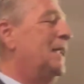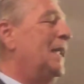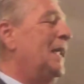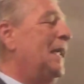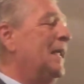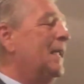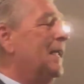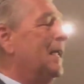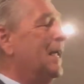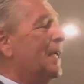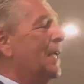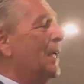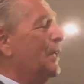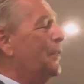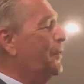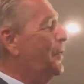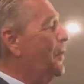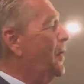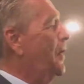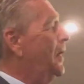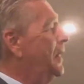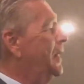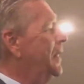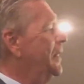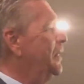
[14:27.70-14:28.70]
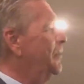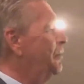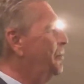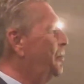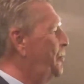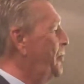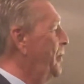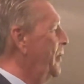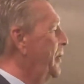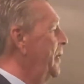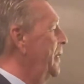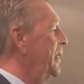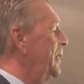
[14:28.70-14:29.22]
And I thought in
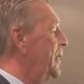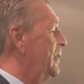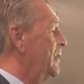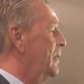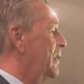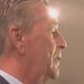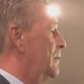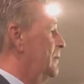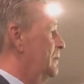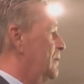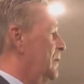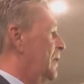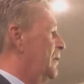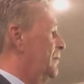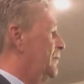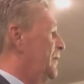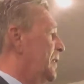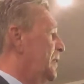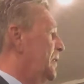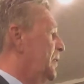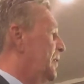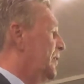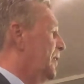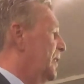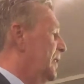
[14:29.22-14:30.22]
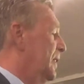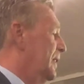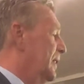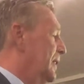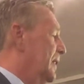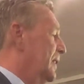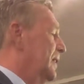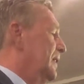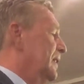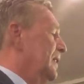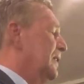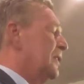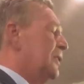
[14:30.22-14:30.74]
preparing of this
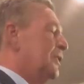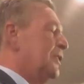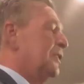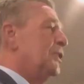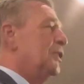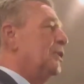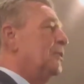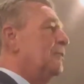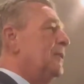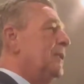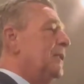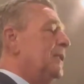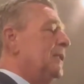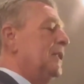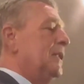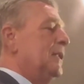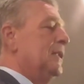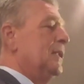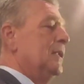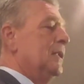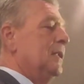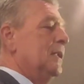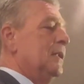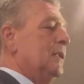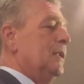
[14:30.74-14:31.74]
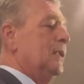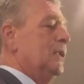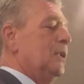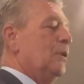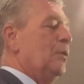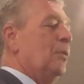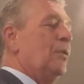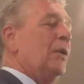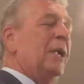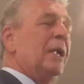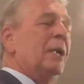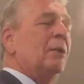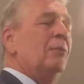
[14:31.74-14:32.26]
sermon,
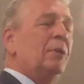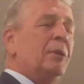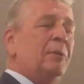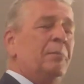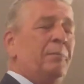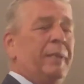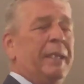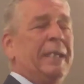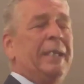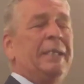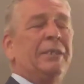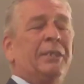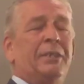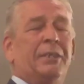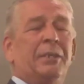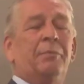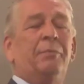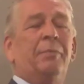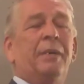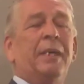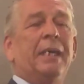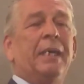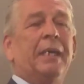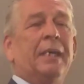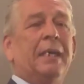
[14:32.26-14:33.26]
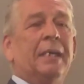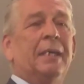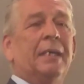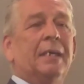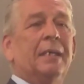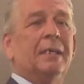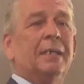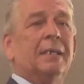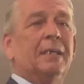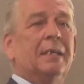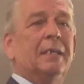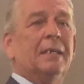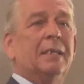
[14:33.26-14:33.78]
what it would mean to me,
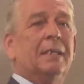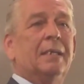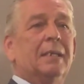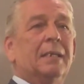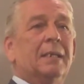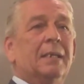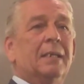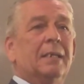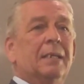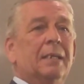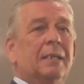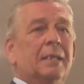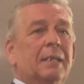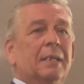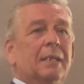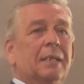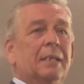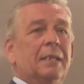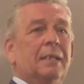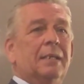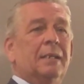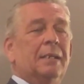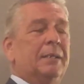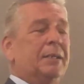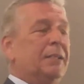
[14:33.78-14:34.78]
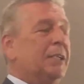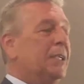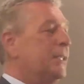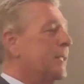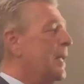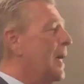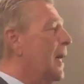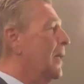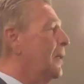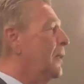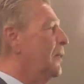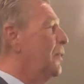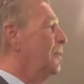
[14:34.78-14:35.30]
mm-hmm.
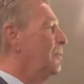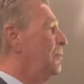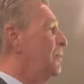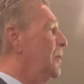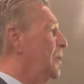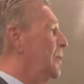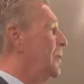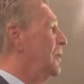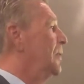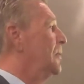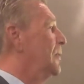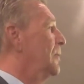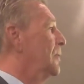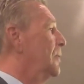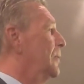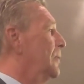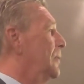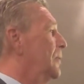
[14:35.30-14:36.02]
just out of the blue.